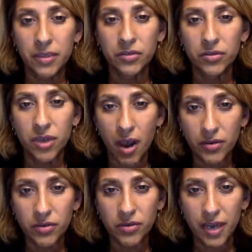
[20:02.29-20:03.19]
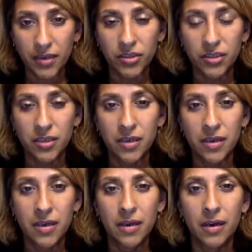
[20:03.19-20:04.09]
So doctors actually
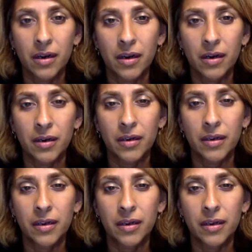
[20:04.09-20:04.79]
are